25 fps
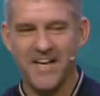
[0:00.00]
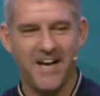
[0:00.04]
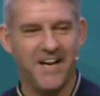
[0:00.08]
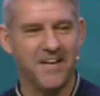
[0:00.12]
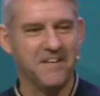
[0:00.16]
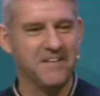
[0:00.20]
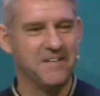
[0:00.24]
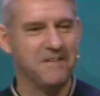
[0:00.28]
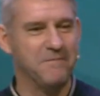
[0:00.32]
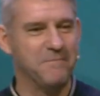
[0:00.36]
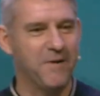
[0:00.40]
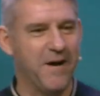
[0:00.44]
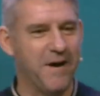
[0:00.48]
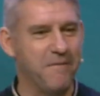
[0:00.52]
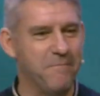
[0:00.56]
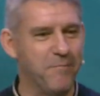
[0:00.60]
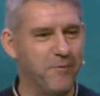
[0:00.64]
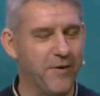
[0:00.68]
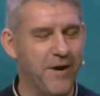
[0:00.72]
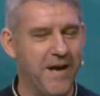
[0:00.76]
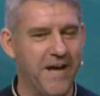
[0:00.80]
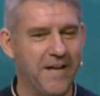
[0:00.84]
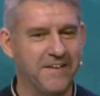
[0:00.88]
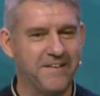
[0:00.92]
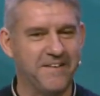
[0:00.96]
it under my
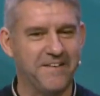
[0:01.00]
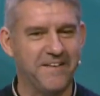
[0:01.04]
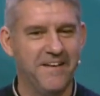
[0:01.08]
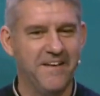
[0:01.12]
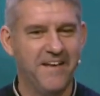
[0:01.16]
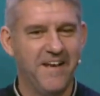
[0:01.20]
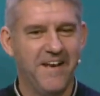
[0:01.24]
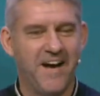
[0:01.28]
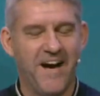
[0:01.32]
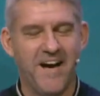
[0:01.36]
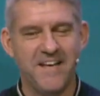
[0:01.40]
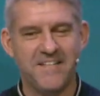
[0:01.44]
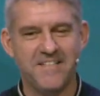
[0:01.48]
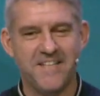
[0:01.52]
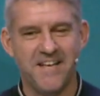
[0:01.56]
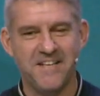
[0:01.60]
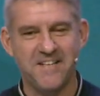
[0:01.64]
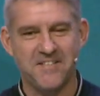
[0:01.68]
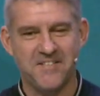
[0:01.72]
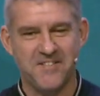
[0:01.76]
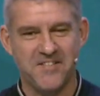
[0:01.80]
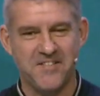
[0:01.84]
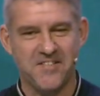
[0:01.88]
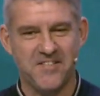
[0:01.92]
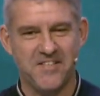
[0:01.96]
breath, I
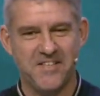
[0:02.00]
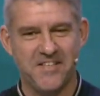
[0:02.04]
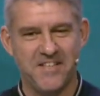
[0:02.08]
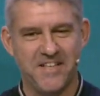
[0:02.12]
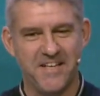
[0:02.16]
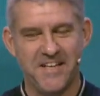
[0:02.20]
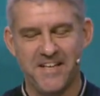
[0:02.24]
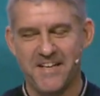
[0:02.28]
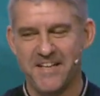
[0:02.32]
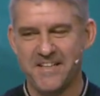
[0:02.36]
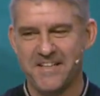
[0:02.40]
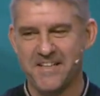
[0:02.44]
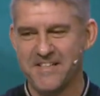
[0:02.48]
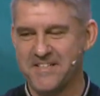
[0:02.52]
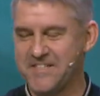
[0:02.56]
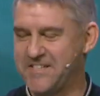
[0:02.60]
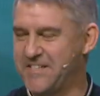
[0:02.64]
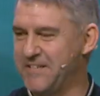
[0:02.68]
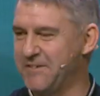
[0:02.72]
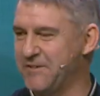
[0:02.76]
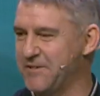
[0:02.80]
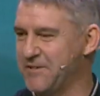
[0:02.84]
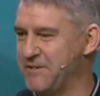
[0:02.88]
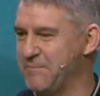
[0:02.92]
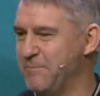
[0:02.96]
sensed the, the
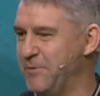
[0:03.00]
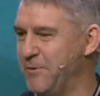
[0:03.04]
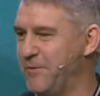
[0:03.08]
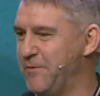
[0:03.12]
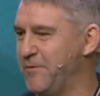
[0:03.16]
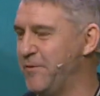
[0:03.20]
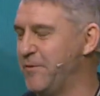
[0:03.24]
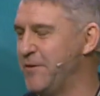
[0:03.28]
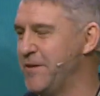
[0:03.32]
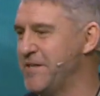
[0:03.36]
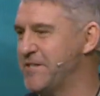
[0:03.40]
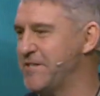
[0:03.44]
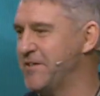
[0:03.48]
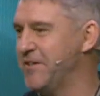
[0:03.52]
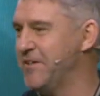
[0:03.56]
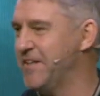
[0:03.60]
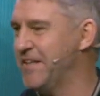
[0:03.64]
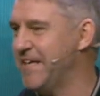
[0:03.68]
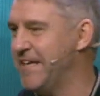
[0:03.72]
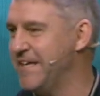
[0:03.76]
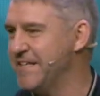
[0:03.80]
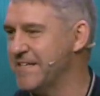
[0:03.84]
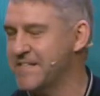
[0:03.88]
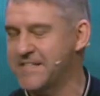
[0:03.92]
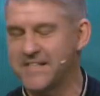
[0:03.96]
still small voice on
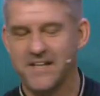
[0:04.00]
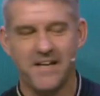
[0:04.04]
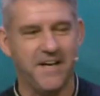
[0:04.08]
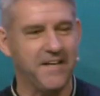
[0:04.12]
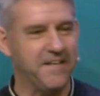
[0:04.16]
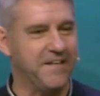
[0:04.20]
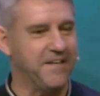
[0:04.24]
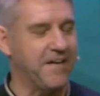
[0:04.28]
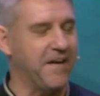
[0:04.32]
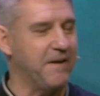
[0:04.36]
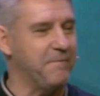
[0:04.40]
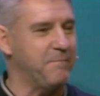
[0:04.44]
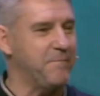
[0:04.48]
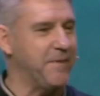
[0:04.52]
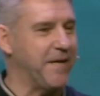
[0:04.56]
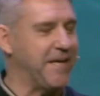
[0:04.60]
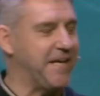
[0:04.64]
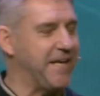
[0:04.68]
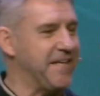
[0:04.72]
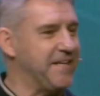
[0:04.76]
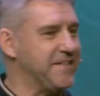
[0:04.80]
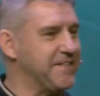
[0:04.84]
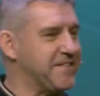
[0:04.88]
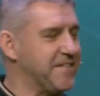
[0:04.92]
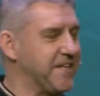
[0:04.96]
the inside that I'd
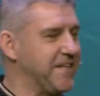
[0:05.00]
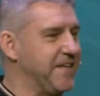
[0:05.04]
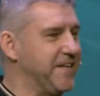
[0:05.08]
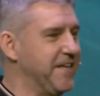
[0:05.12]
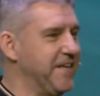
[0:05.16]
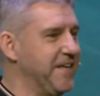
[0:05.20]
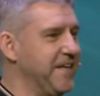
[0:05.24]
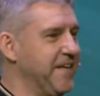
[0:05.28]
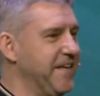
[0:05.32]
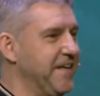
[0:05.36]
begin to